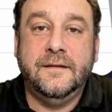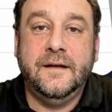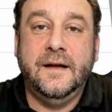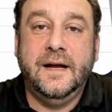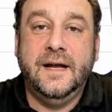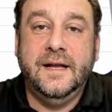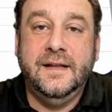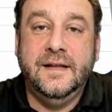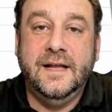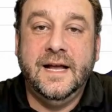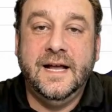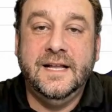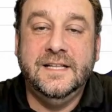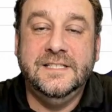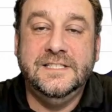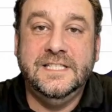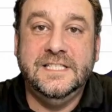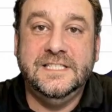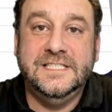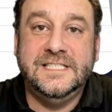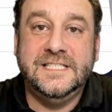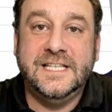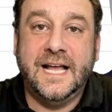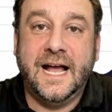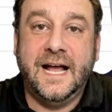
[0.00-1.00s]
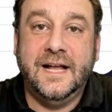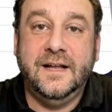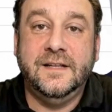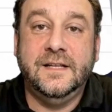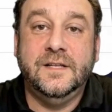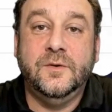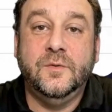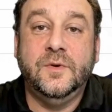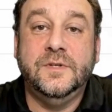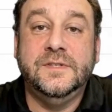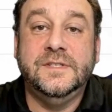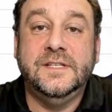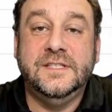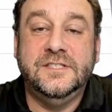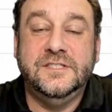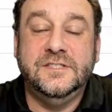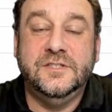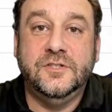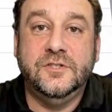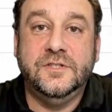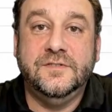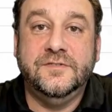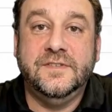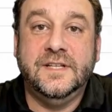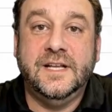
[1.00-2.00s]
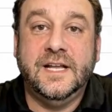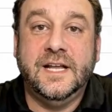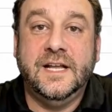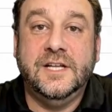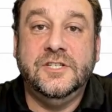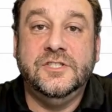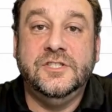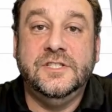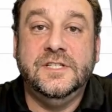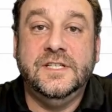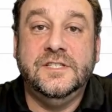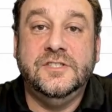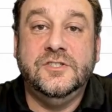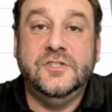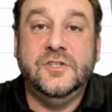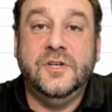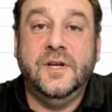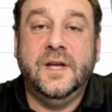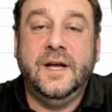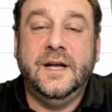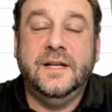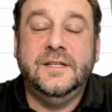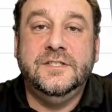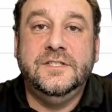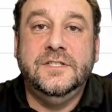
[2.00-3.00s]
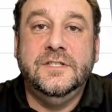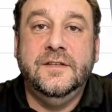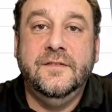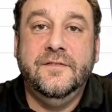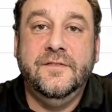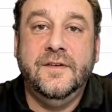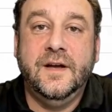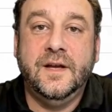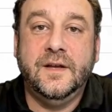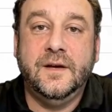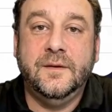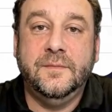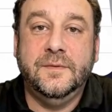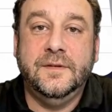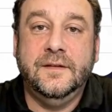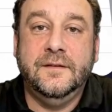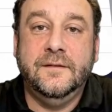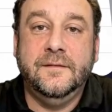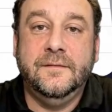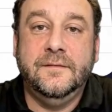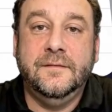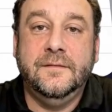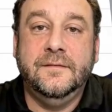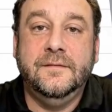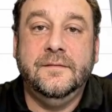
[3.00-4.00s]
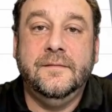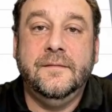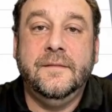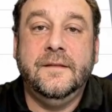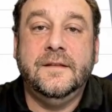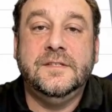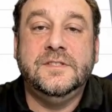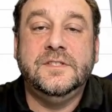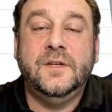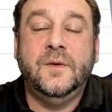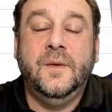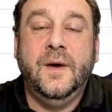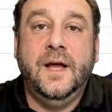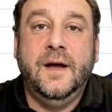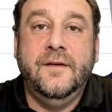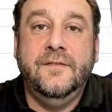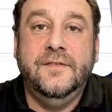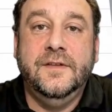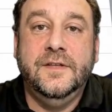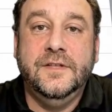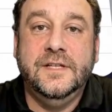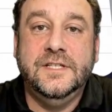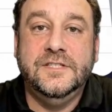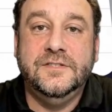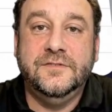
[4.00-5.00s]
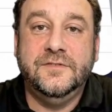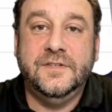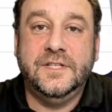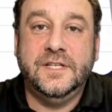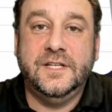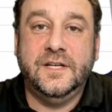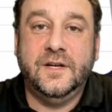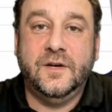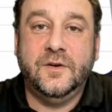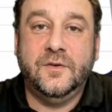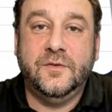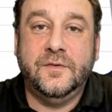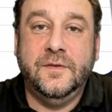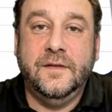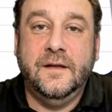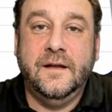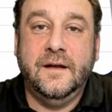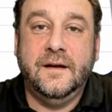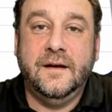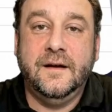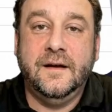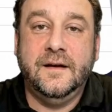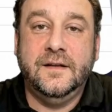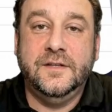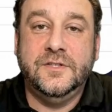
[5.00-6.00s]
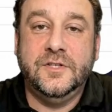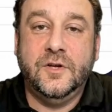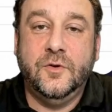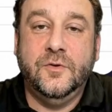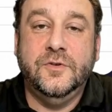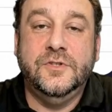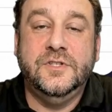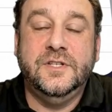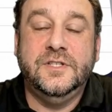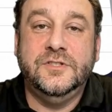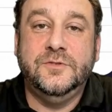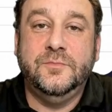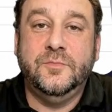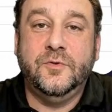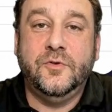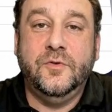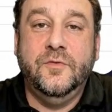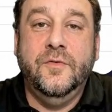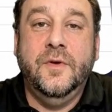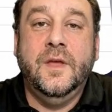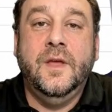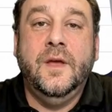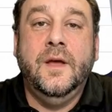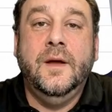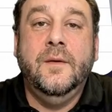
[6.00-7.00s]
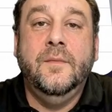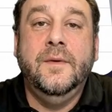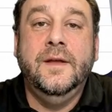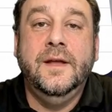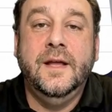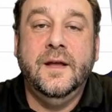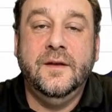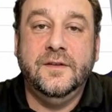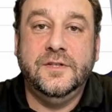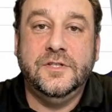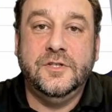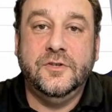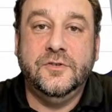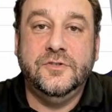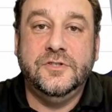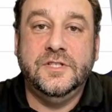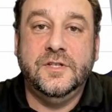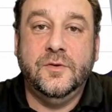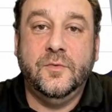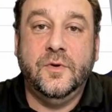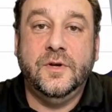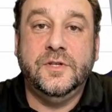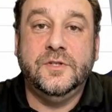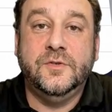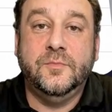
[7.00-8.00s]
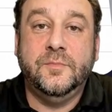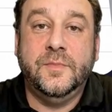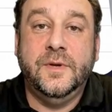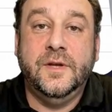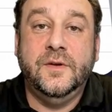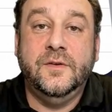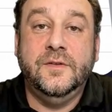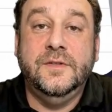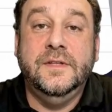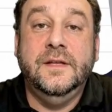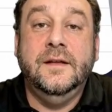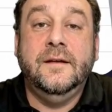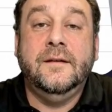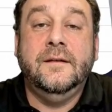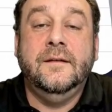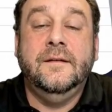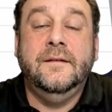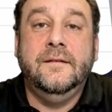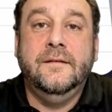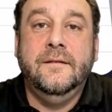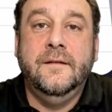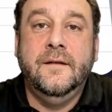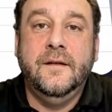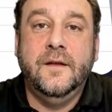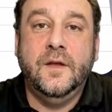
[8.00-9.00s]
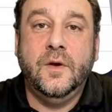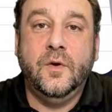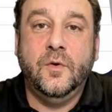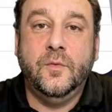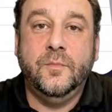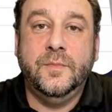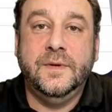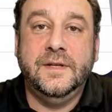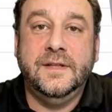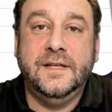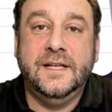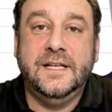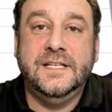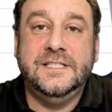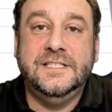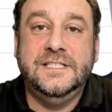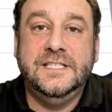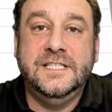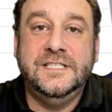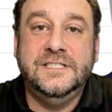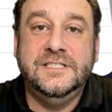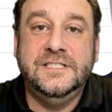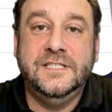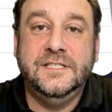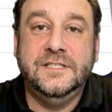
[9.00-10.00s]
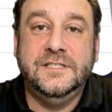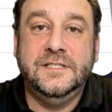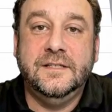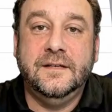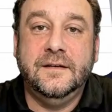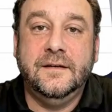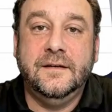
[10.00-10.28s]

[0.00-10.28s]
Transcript: And that is exactly what this certification is trying to develop. So after this video, don't just move on without using what you built. Open the assistant,